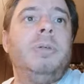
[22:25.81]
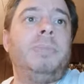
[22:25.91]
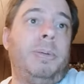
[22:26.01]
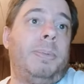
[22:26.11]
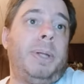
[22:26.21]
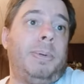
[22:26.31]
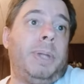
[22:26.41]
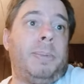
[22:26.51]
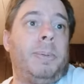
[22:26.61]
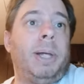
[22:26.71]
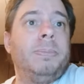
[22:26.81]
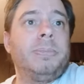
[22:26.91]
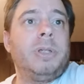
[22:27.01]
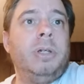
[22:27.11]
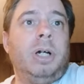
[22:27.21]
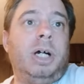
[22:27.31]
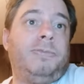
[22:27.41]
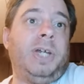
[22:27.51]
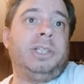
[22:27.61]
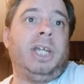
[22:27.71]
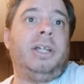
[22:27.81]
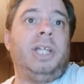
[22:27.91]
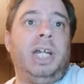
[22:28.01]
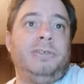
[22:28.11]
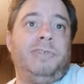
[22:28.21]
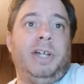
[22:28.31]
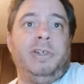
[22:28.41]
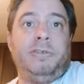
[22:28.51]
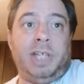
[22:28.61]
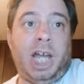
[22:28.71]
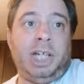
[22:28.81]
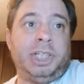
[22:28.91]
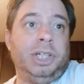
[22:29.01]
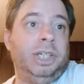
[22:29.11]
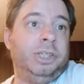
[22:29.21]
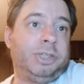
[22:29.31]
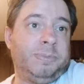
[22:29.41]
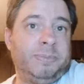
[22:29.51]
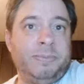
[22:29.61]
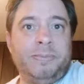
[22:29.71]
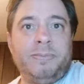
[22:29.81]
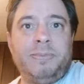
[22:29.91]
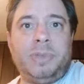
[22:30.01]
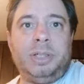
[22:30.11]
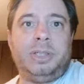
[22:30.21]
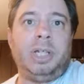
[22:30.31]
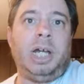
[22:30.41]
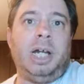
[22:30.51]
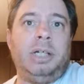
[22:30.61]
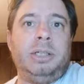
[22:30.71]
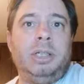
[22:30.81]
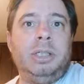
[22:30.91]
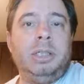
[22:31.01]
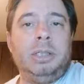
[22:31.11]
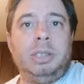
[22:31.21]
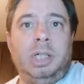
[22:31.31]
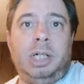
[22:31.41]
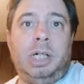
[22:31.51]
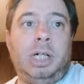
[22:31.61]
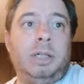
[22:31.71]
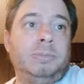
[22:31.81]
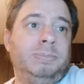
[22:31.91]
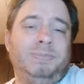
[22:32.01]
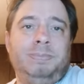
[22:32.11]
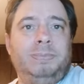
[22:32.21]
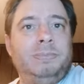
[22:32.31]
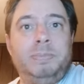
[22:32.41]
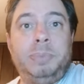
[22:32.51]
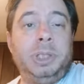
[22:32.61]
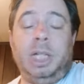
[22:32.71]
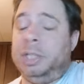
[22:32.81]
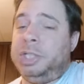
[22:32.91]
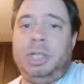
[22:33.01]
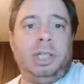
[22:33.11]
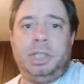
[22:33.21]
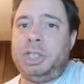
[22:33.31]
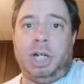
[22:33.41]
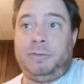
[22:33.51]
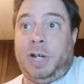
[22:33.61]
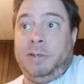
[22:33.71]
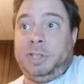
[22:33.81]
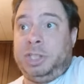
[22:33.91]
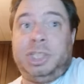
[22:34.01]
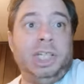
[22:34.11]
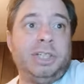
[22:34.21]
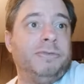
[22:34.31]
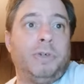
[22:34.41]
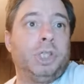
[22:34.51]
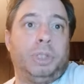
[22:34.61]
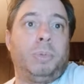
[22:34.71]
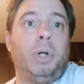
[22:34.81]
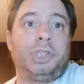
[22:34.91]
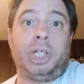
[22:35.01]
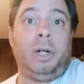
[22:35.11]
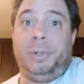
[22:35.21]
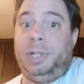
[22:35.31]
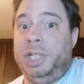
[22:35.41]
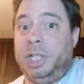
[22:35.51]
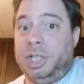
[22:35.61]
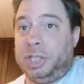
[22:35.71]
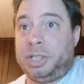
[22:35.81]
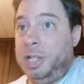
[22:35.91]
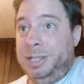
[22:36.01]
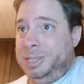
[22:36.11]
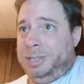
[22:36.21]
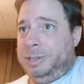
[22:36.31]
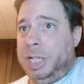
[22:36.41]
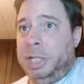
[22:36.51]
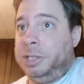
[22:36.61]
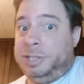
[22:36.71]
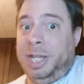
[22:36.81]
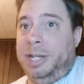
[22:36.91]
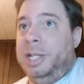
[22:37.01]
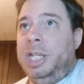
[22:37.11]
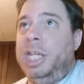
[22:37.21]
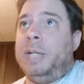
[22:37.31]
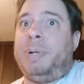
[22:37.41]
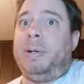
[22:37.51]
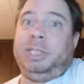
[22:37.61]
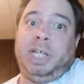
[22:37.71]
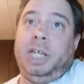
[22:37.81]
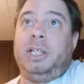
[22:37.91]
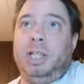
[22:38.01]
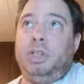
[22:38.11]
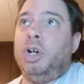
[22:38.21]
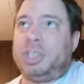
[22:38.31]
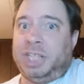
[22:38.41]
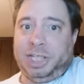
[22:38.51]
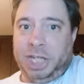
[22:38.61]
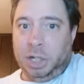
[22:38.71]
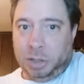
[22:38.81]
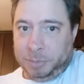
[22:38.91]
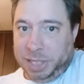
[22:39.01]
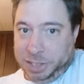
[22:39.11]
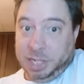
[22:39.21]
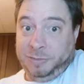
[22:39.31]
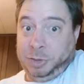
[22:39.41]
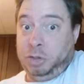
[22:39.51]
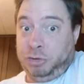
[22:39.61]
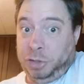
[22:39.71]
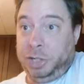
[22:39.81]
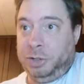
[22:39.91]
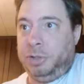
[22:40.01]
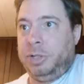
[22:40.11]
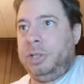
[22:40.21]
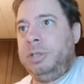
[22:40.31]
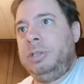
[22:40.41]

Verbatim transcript: blah blah blah blah blah blah blah. Uh, fans had a lot of varying reactions to that. Uh, but yeah, John is a seasoned virtuoso, and he can just take take. He could probably take looks that kill and make it even greater